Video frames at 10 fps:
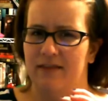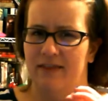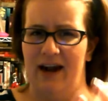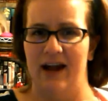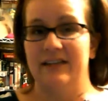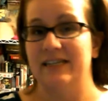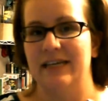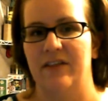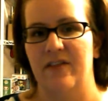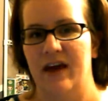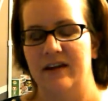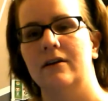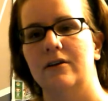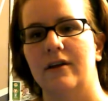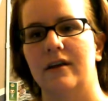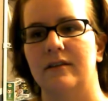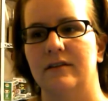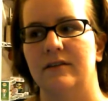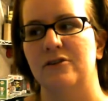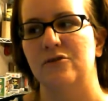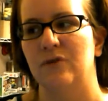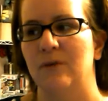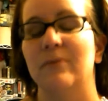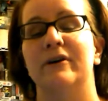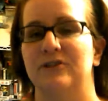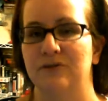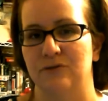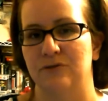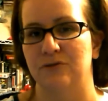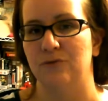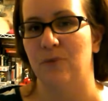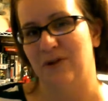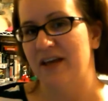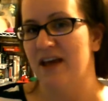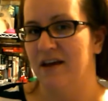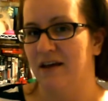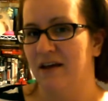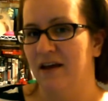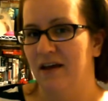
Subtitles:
That idea that you can push through bullying